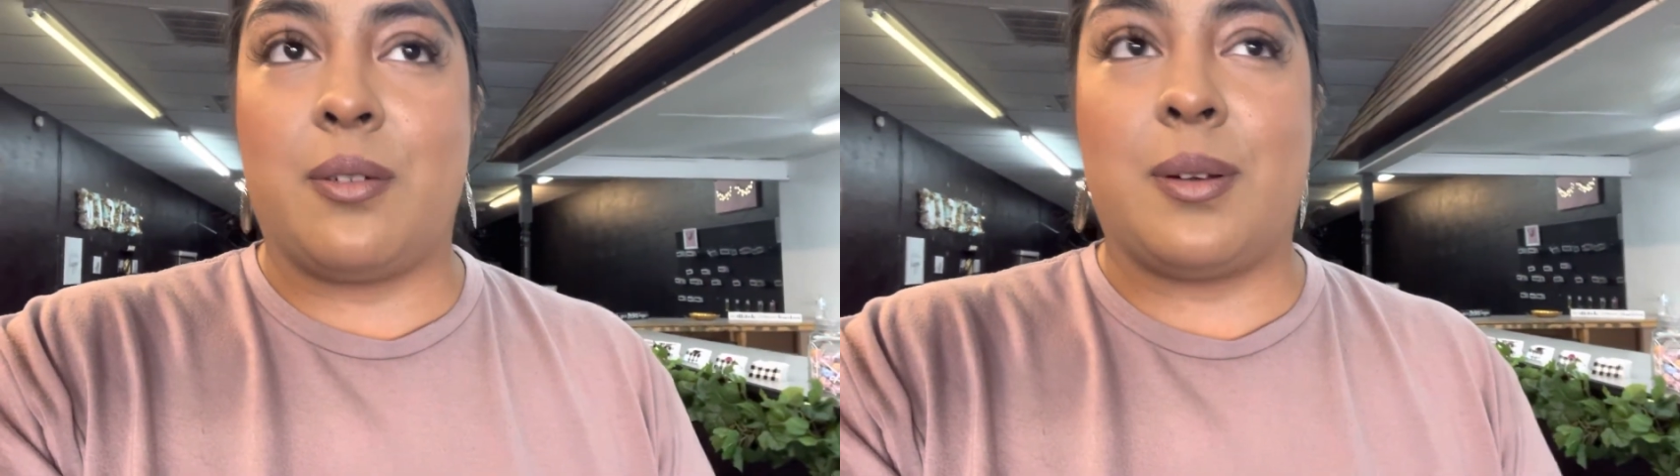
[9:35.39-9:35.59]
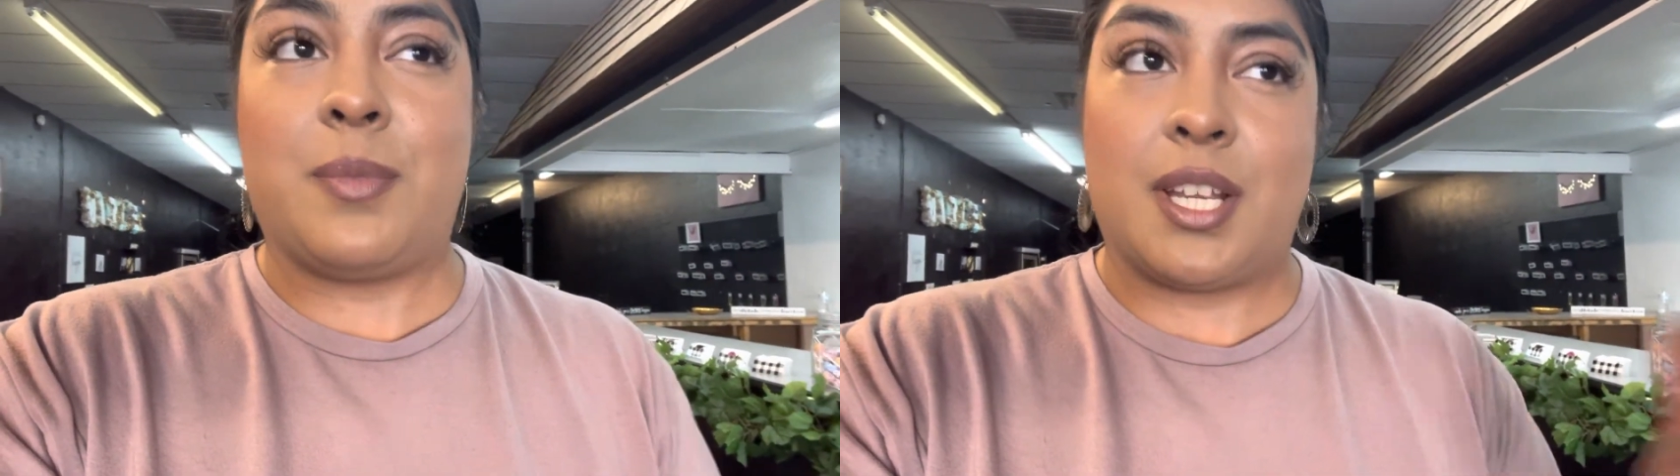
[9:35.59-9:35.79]

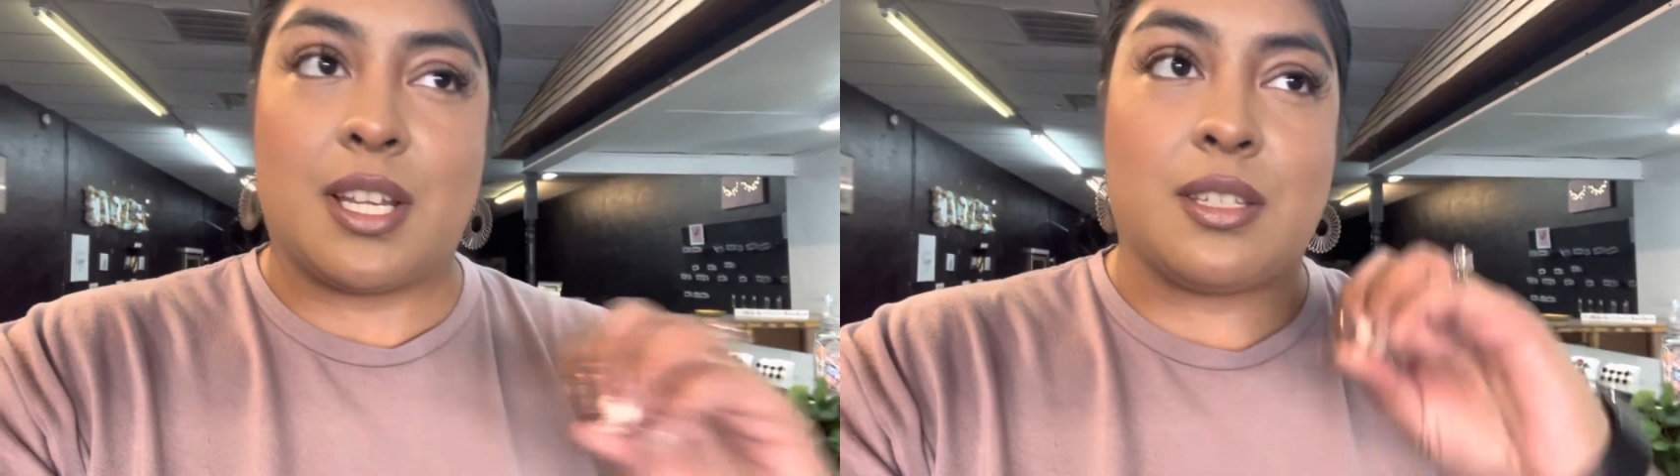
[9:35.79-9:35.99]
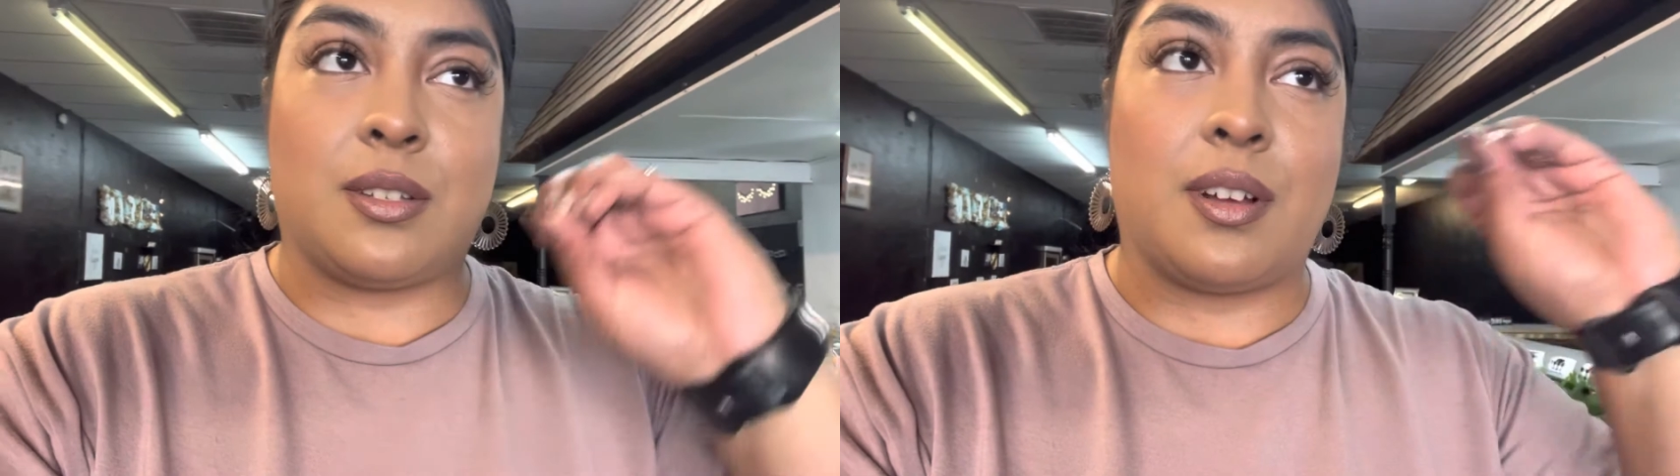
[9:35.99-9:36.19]
I mean, I
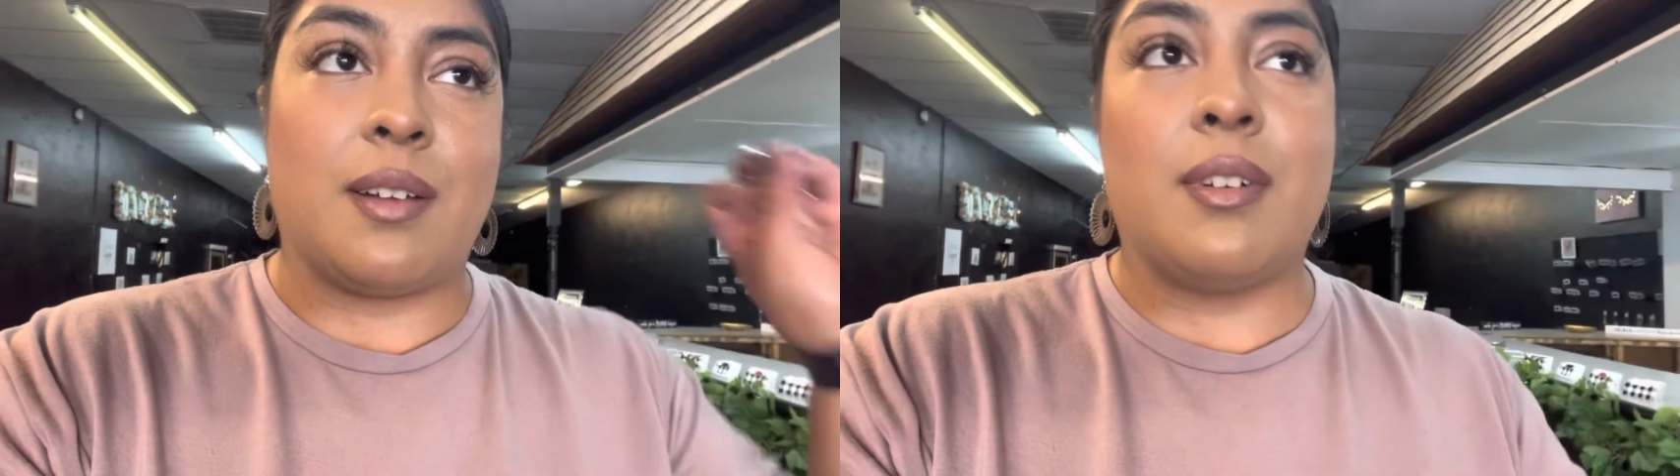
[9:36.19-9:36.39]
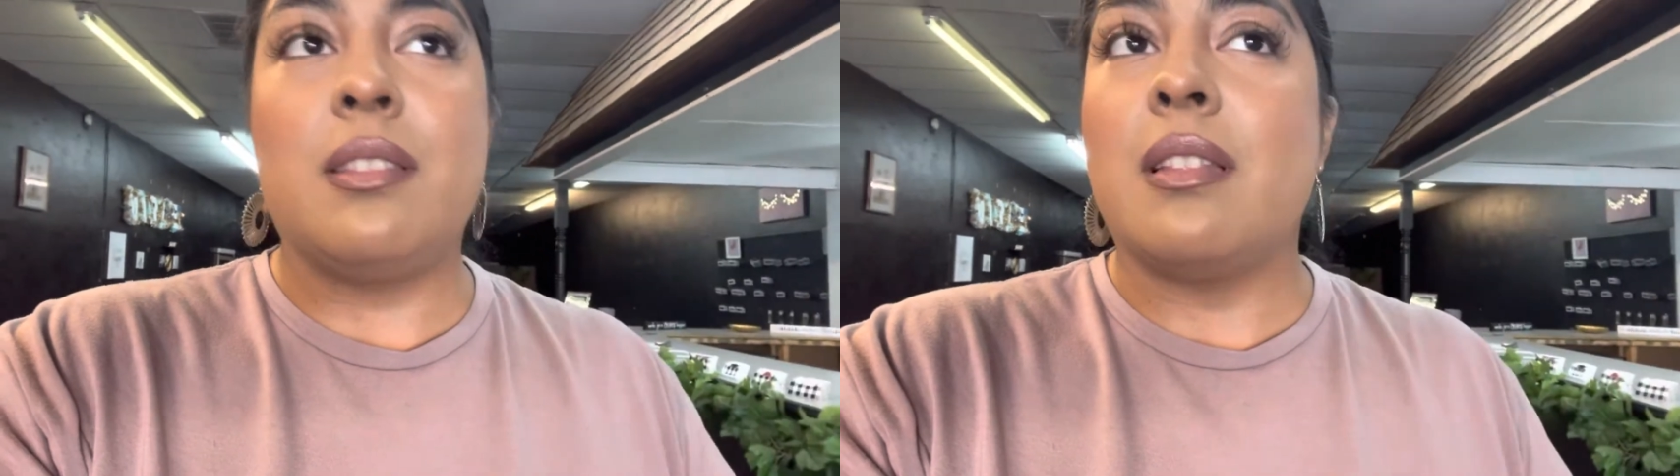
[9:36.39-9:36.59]
still
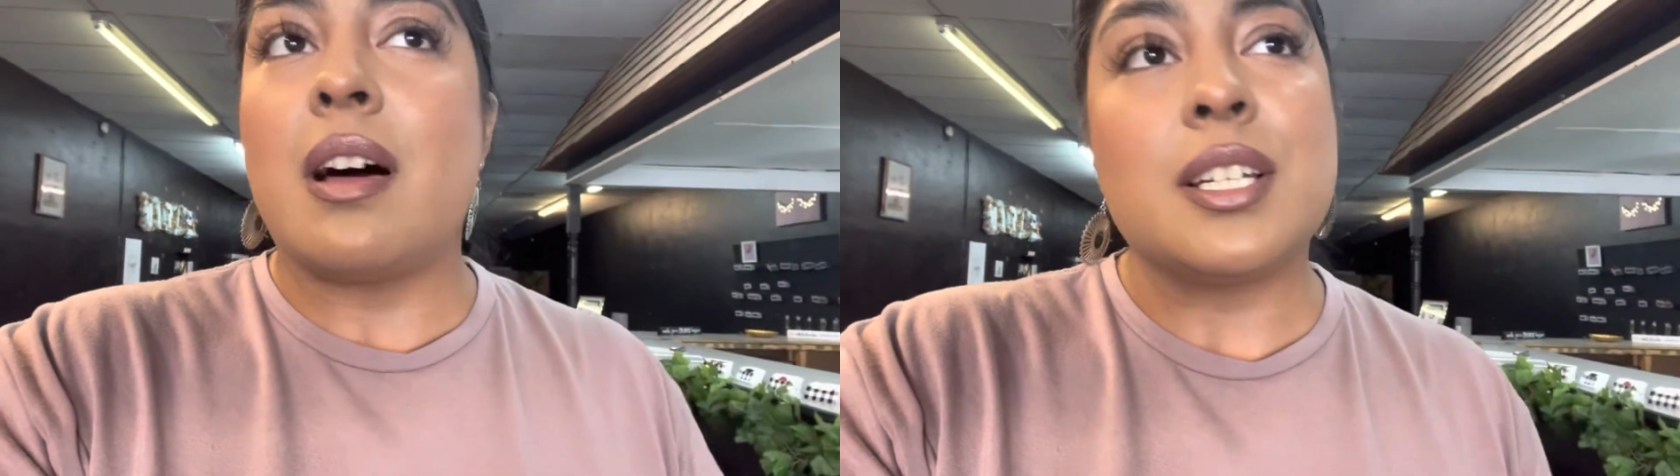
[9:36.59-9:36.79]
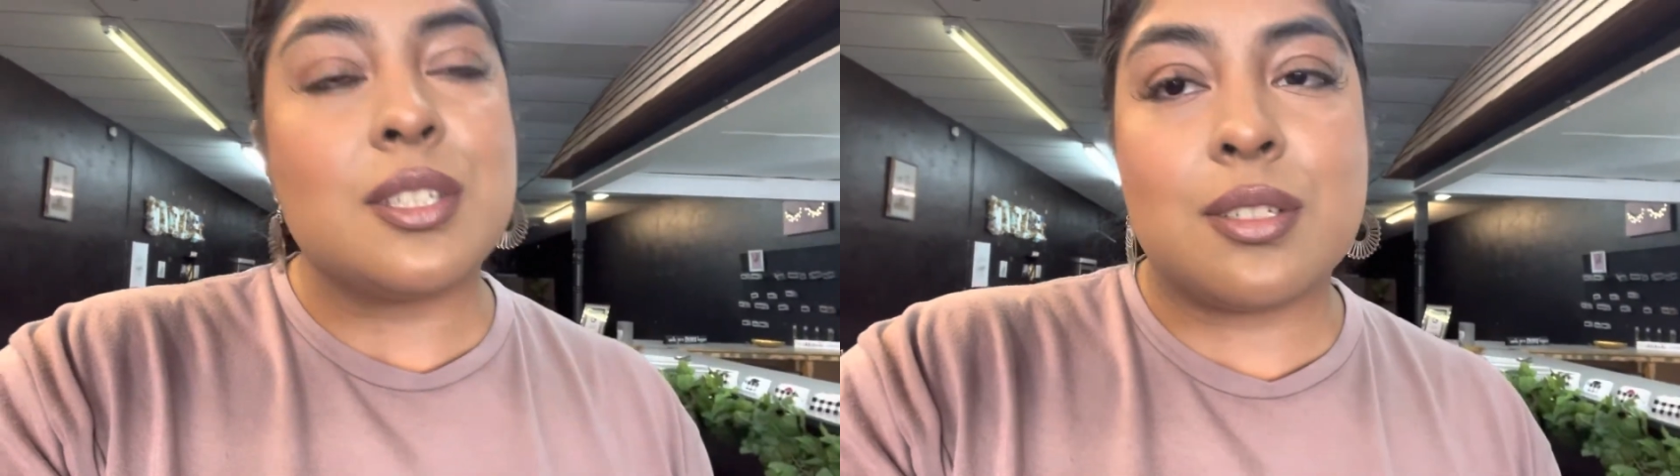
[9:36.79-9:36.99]
have a
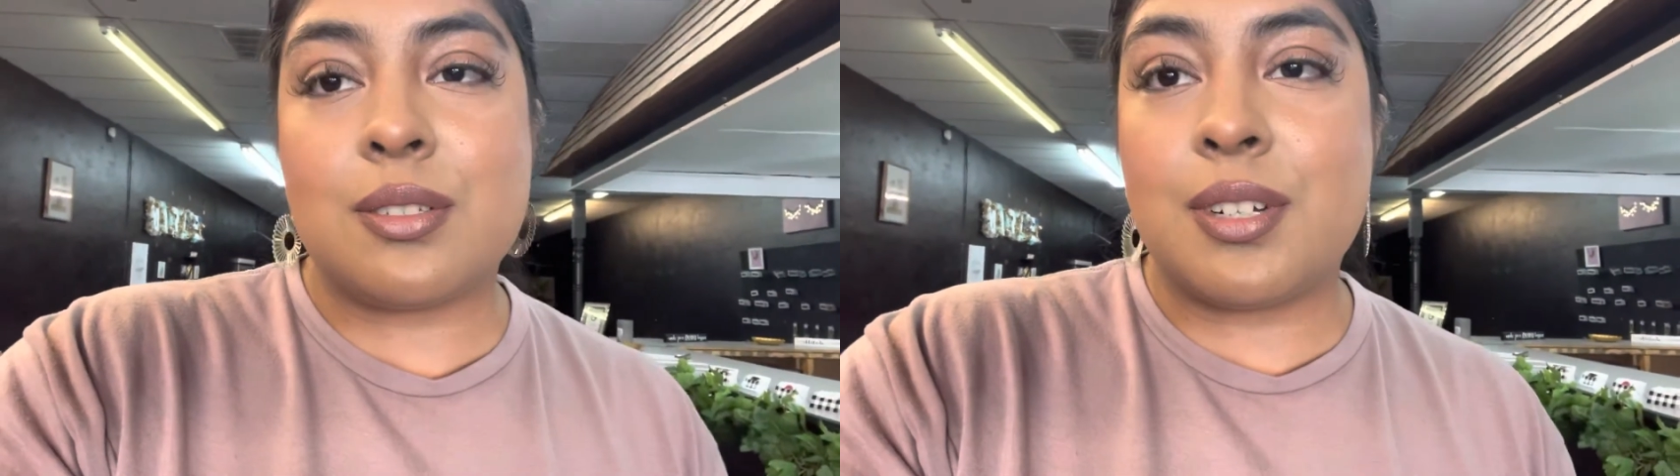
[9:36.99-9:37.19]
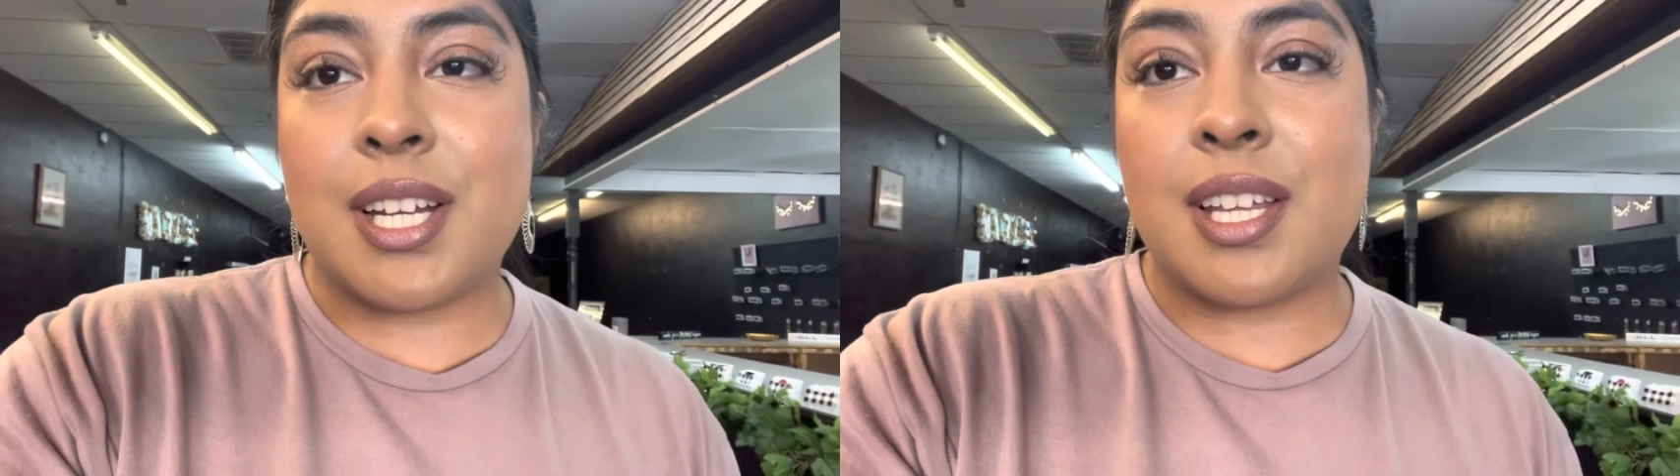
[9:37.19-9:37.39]
lot to
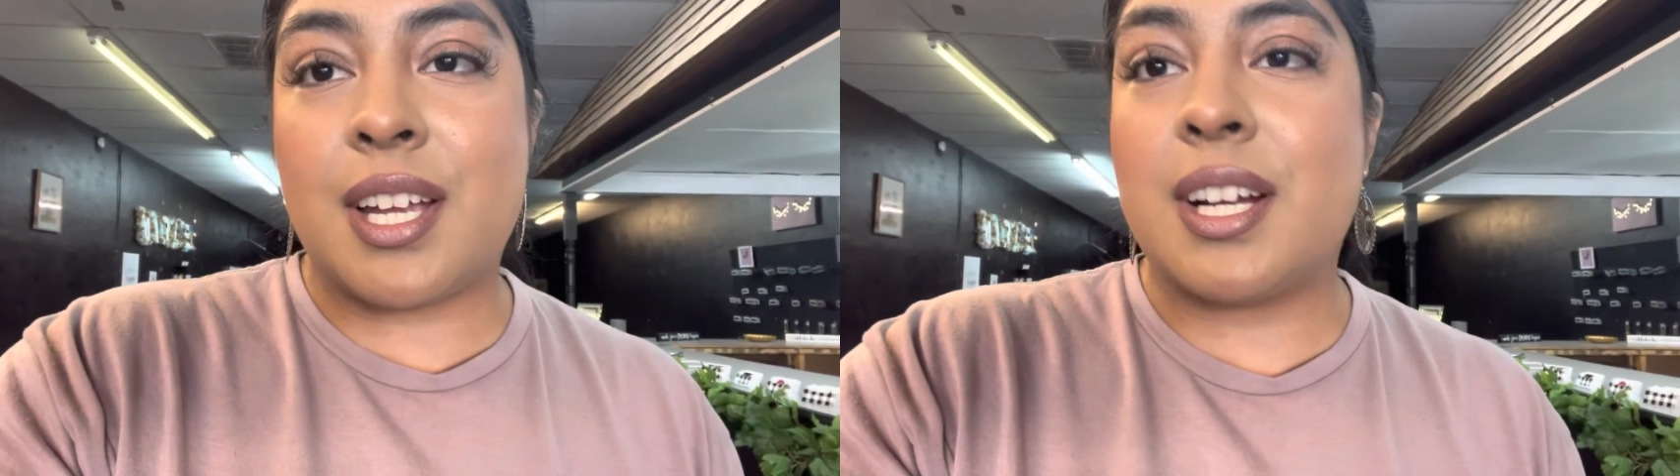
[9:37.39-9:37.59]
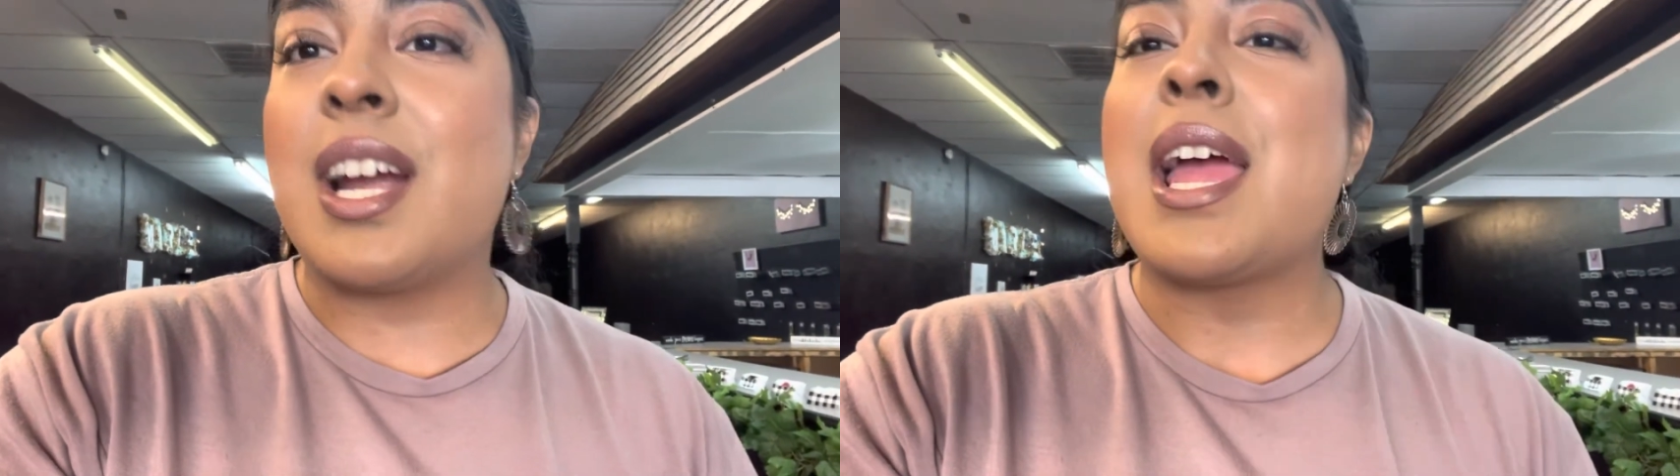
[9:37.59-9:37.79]
do in here,